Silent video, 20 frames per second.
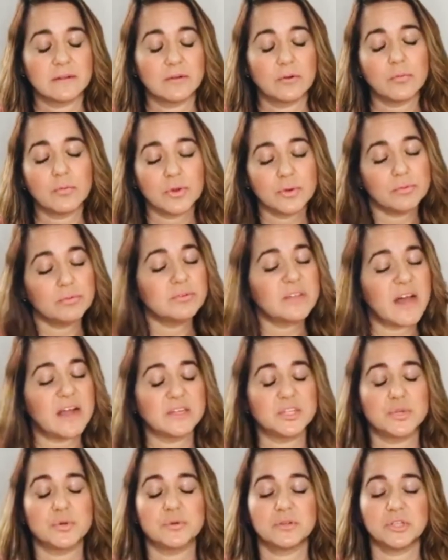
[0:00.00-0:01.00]
we would like
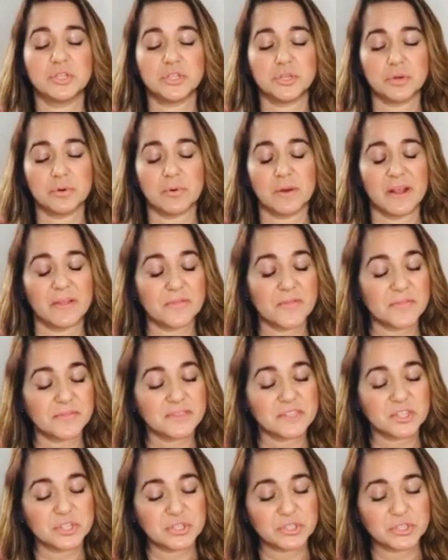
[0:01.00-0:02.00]
to ensure and i think
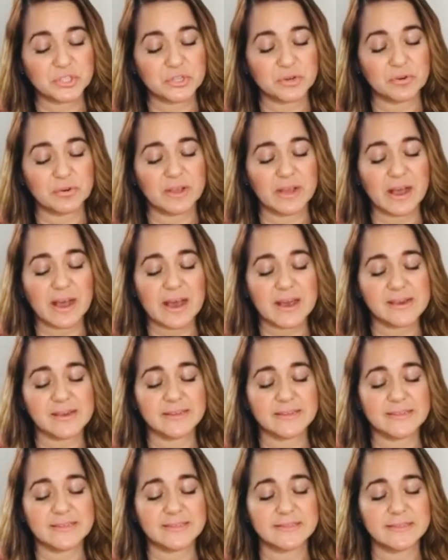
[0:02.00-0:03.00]
this is your
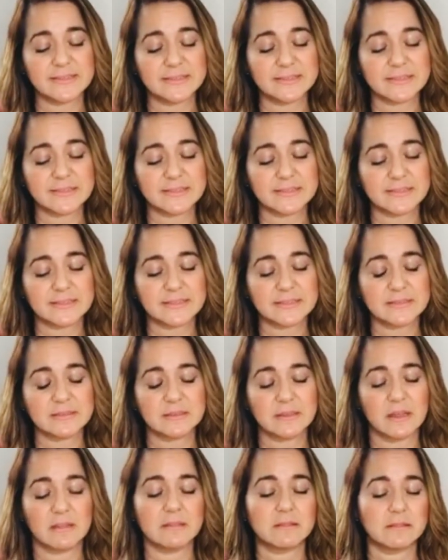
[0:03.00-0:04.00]
guide
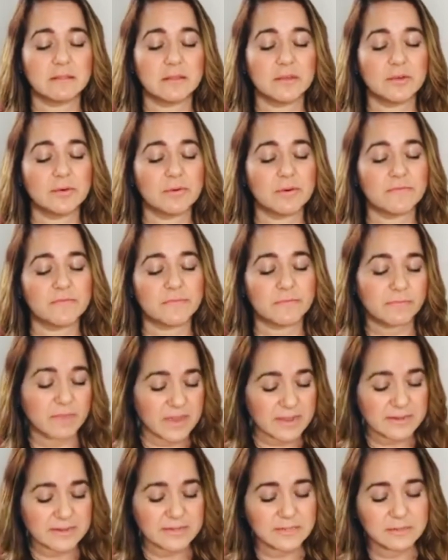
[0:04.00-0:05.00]
that you have
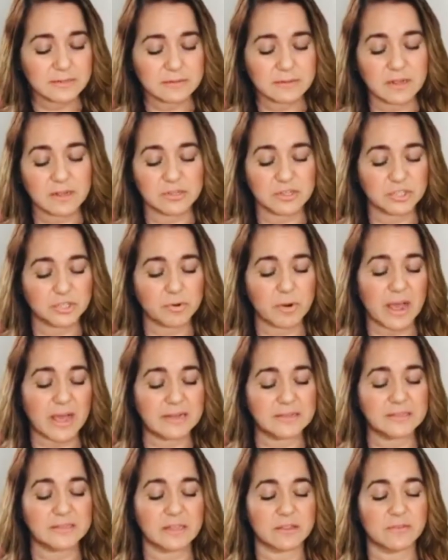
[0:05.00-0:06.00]
faith that you
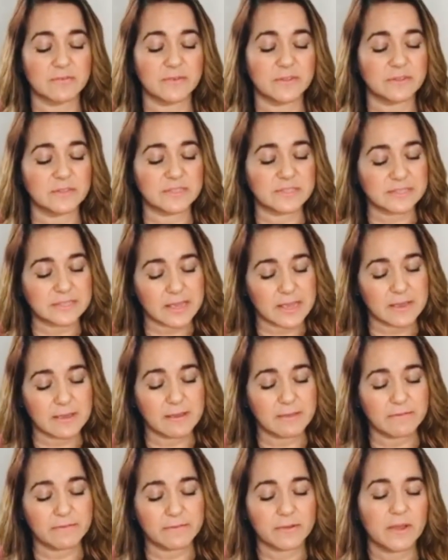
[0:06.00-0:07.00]
trust that you feel
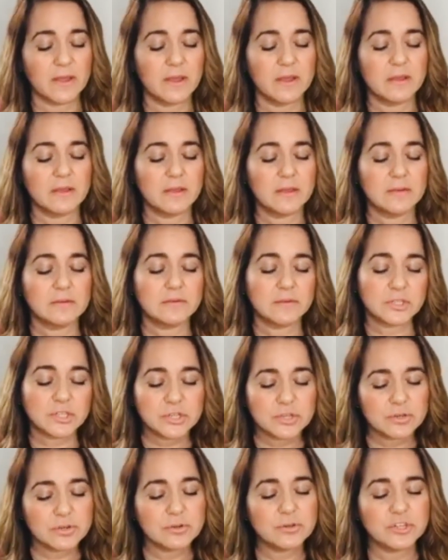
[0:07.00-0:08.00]
safe
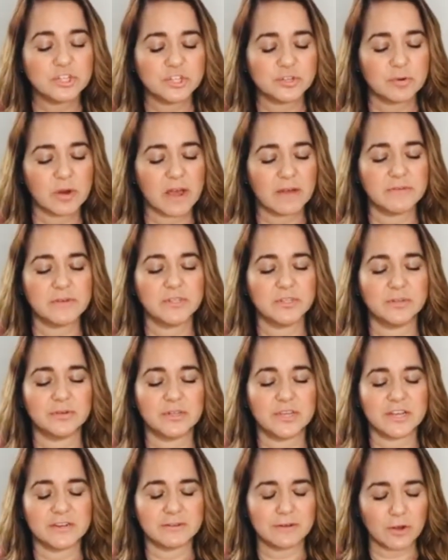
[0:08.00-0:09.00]
to travel into
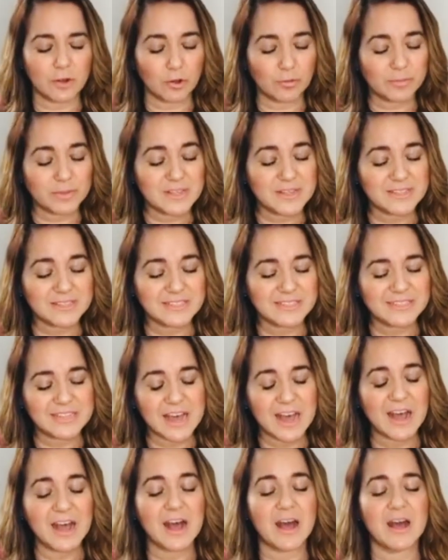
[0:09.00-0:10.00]
the unknown because
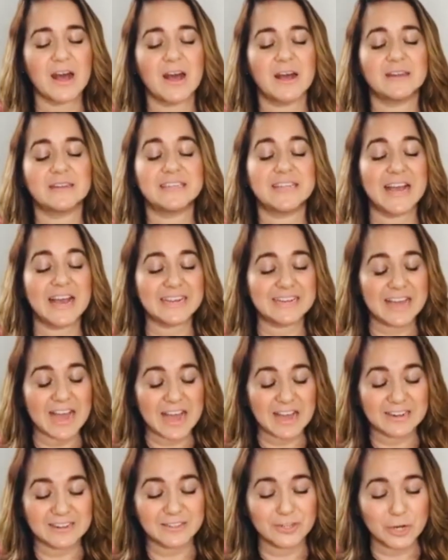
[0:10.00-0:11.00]
that uh, that
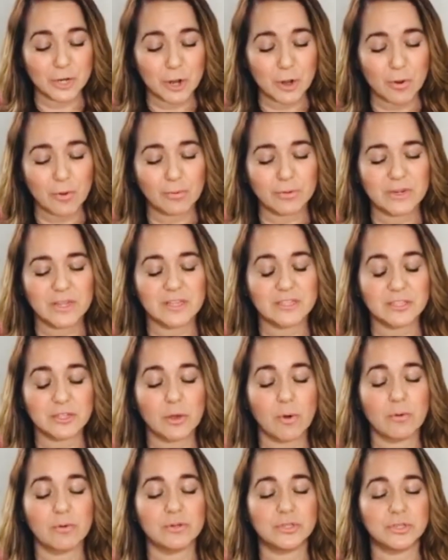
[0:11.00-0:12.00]
unknown is
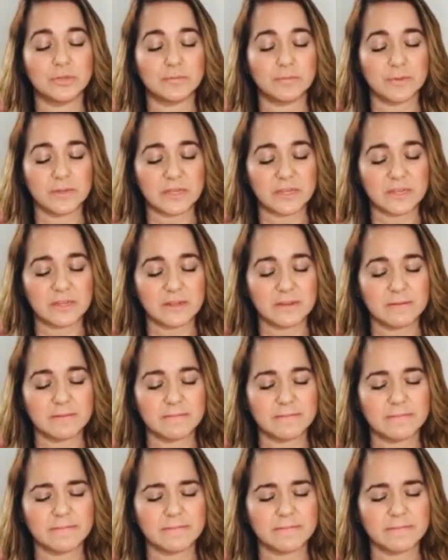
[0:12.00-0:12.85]
going to be